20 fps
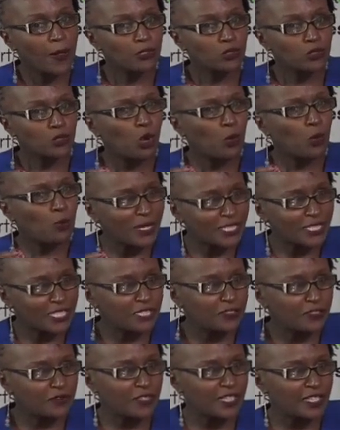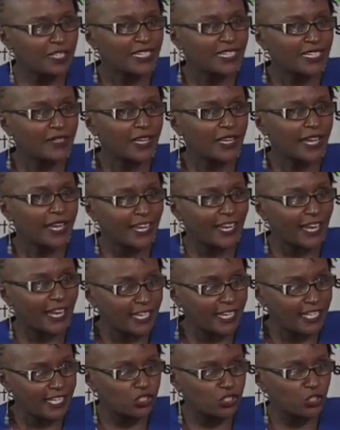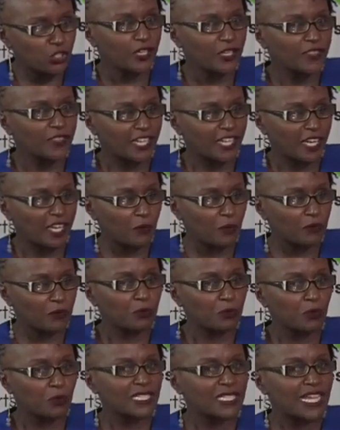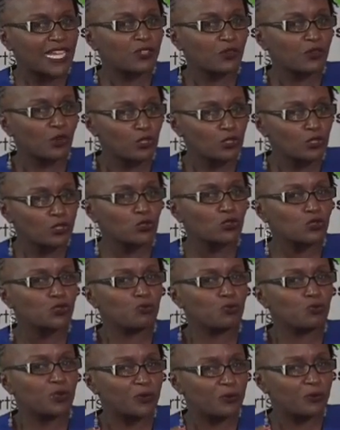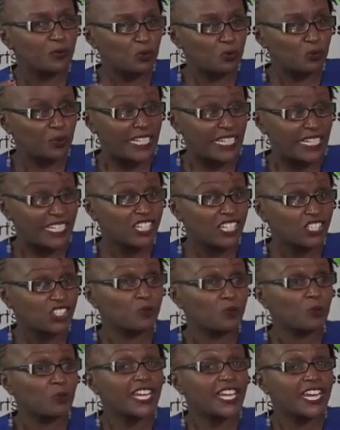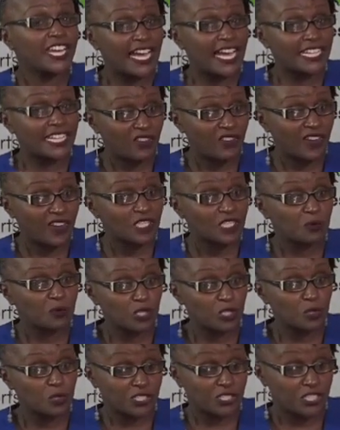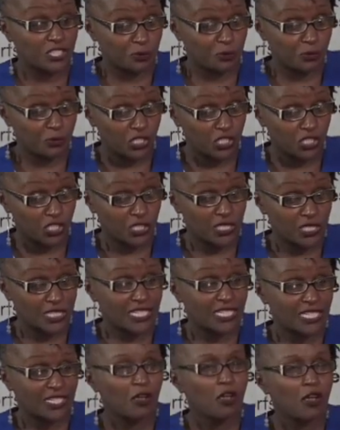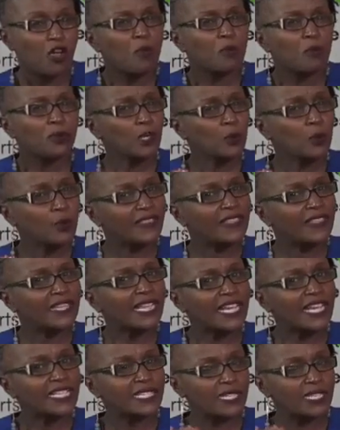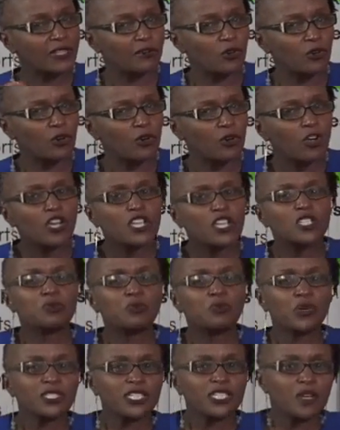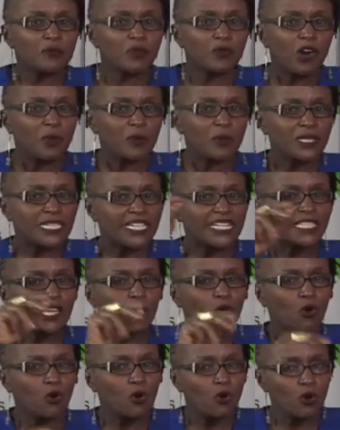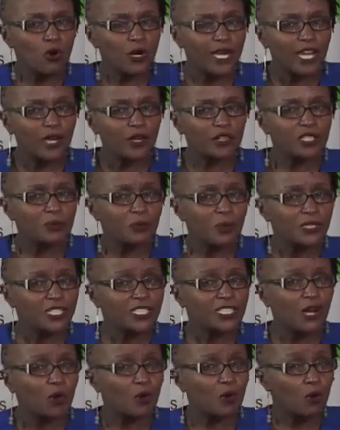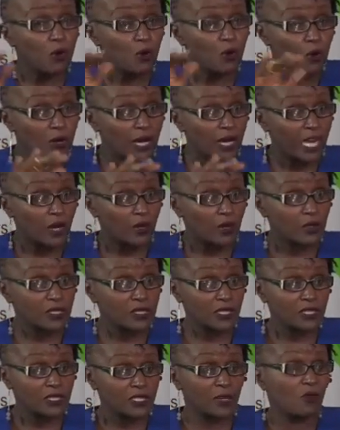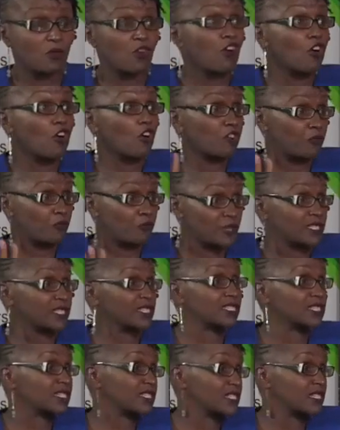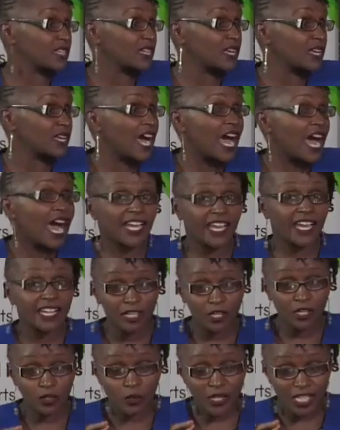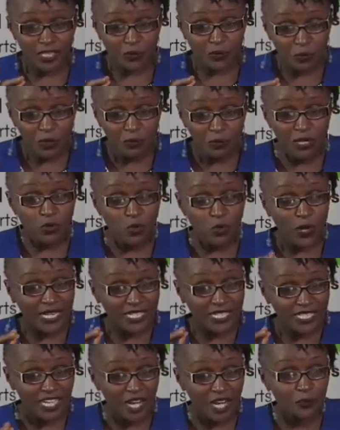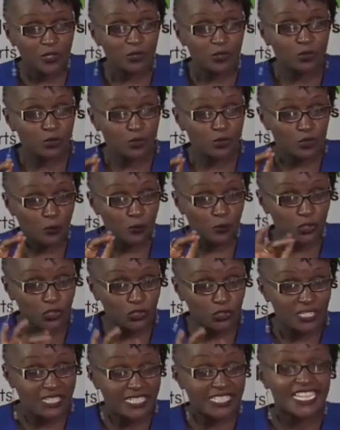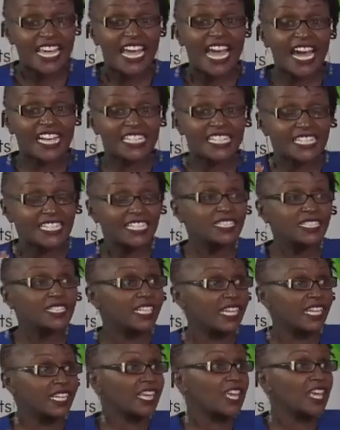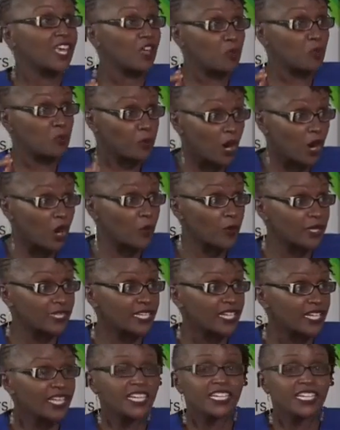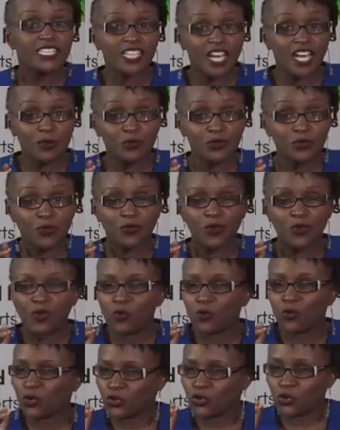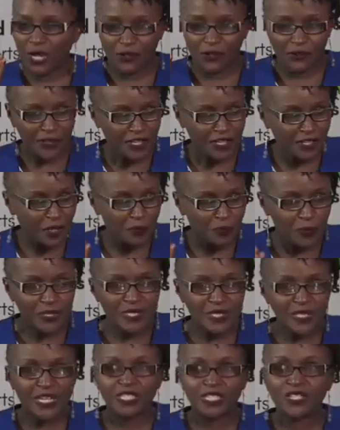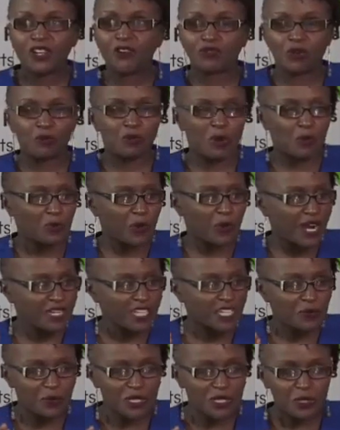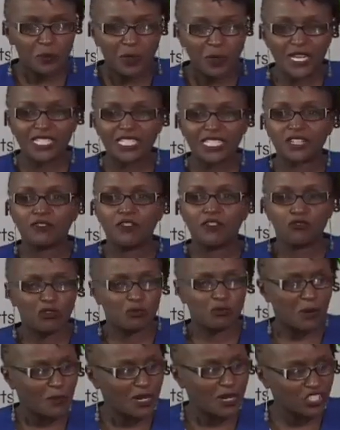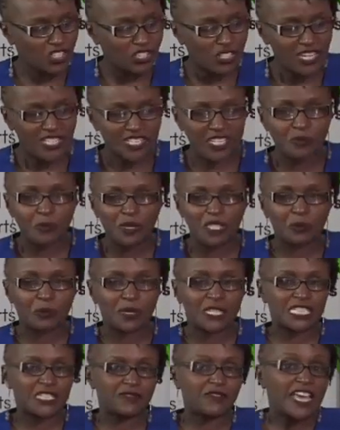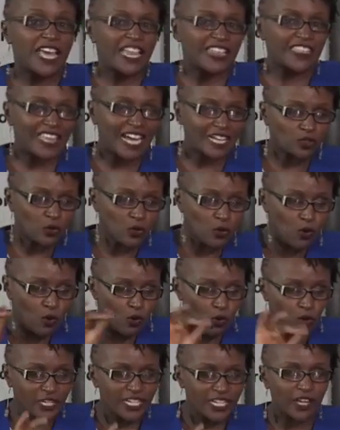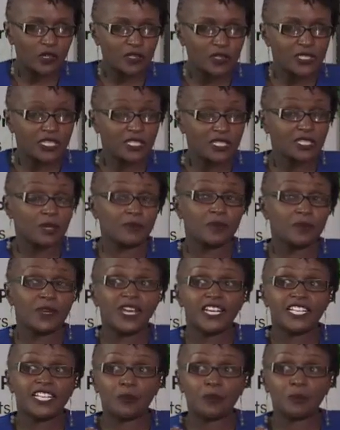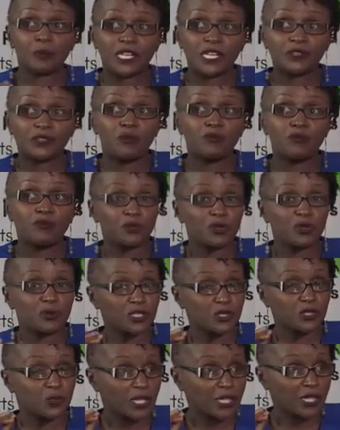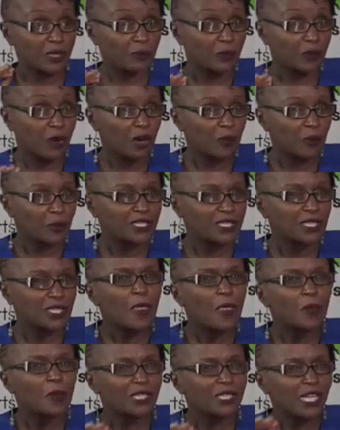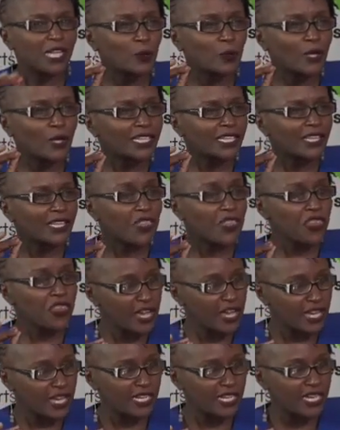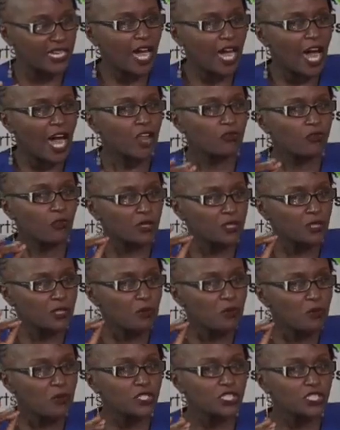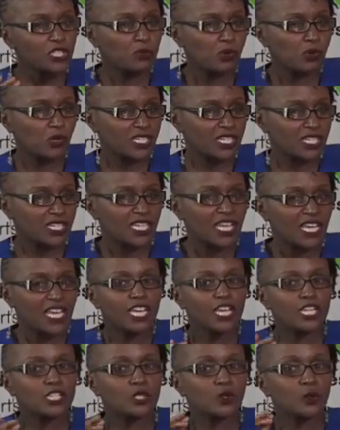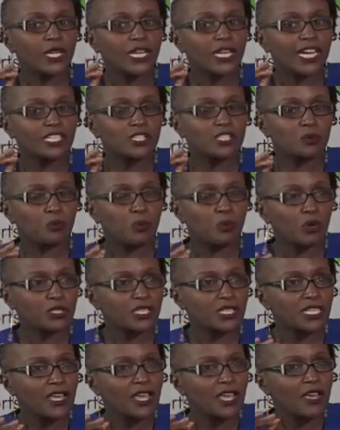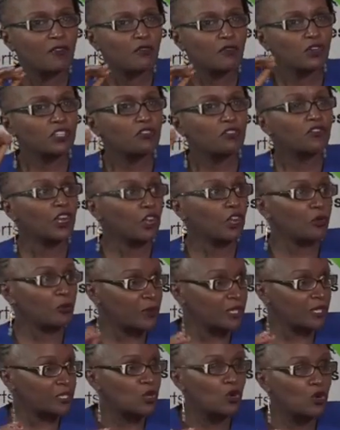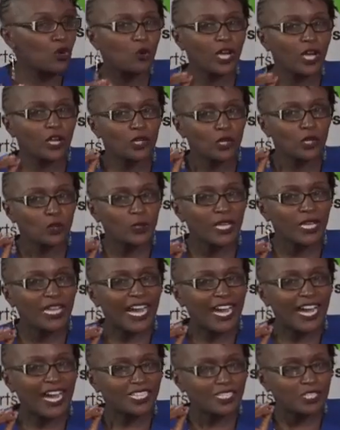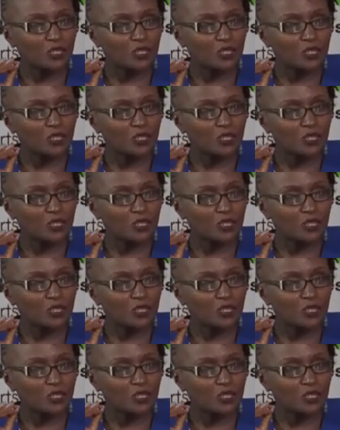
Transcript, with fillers: to competitively and enjoy the game of sports and also to be able to be in leadership as far as sports participation is concerned. But I look at the next level. Sports empowerment is a whole, sports is a whole ecosystem of business. Yes. Again, I look at women who can tap into those opportunities and still get empowered yes. in terms of you are running a business from a branding perspective, from a merchandising perspective. Mm -hmm. That whole ecosystem is a platform for women to get empowerment. But I look at the third, and for me the most important, is looking at sport for development, where you're looking at